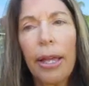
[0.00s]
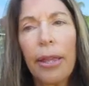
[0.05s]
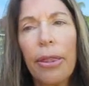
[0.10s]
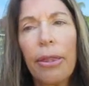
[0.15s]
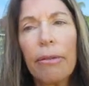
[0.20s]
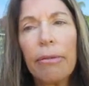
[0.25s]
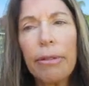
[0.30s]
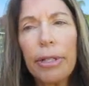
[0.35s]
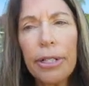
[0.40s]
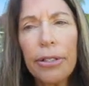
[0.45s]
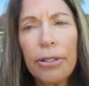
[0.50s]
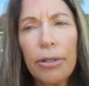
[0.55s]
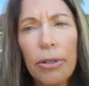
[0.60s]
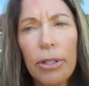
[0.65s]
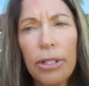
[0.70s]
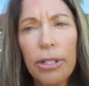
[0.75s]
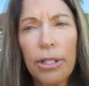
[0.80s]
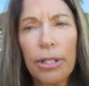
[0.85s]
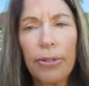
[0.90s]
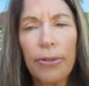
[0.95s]
The
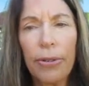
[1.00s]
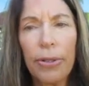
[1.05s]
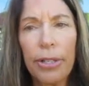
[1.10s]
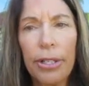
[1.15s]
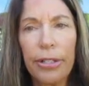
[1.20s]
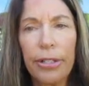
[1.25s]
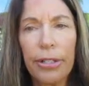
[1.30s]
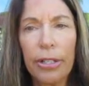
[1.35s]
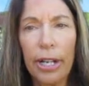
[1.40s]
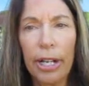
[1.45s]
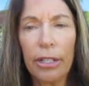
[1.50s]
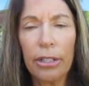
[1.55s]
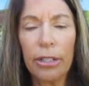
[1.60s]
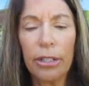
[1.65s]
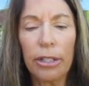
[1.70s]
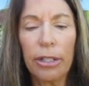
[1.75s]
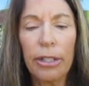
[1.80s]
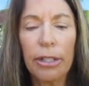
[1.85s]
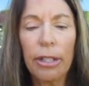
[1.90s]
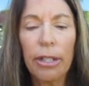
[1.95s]
resources for this
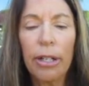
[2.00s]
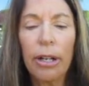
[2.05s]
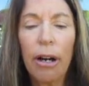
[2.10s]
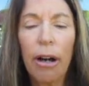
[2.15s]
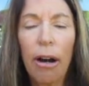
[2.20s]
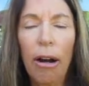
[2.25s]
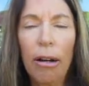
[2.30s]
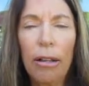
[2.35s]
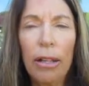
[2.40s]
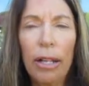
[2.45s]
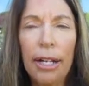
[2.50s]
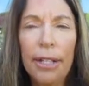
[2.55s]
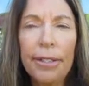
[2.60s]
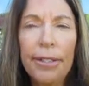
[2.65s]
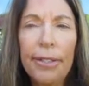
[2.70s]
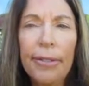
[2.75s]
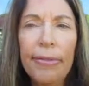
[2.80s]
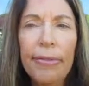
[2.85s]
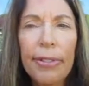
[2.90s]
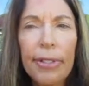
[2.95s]
section are
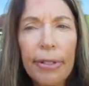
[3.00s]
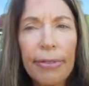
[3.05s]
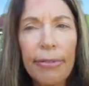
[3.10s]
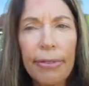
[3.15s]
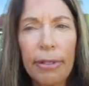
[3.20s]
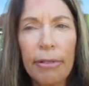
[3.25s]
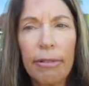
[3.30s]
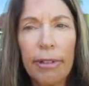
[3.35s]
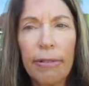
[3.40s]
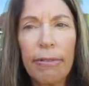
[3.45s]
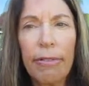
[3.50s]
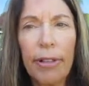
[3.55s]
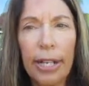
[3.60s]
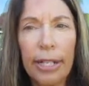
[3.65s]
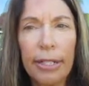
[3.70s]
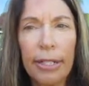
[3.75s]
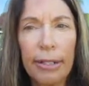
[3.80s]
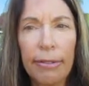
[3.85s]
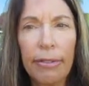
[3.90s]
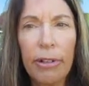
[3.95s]
lots of different
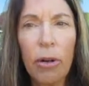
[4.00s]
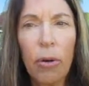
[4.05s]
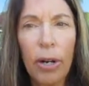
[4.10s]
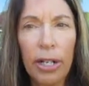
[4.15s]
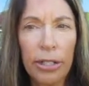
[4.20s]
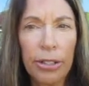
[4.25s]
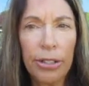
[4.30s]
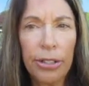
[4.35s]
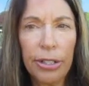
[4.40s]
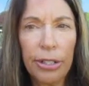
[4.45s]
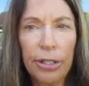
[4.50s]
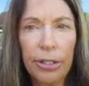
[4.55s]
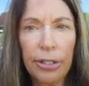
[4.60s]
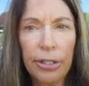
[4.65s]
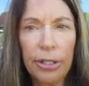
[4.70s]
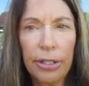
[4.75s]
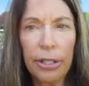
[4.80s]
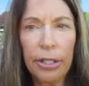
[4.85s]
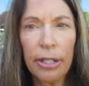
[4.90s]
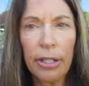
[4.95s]
reflective
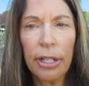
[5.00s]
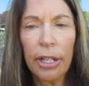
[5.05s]
questions.